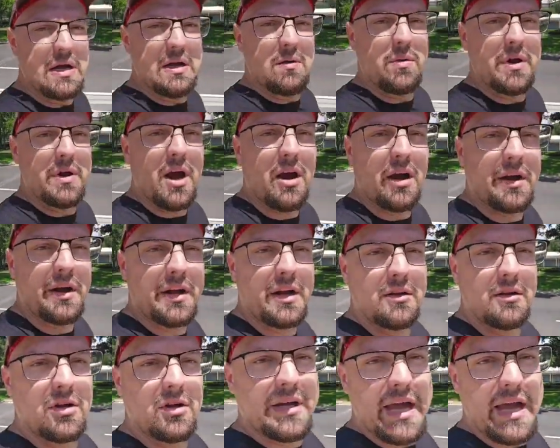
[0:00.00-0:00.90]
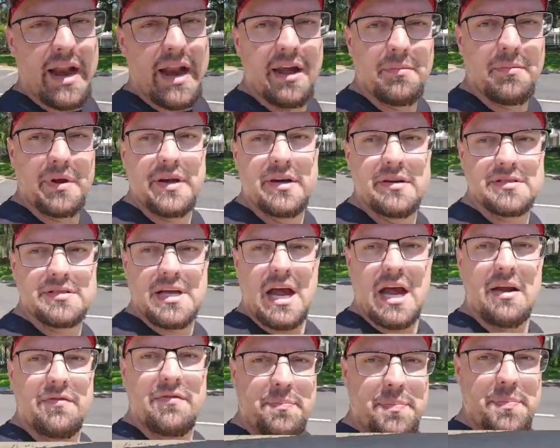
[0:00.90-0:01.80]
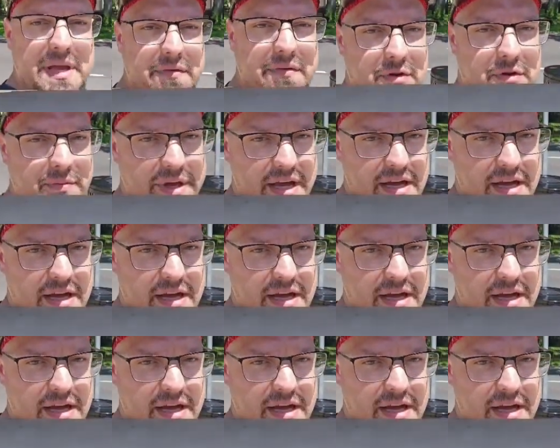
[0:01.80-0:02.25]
it. We are going to go look at it. But here's kind of a peek from the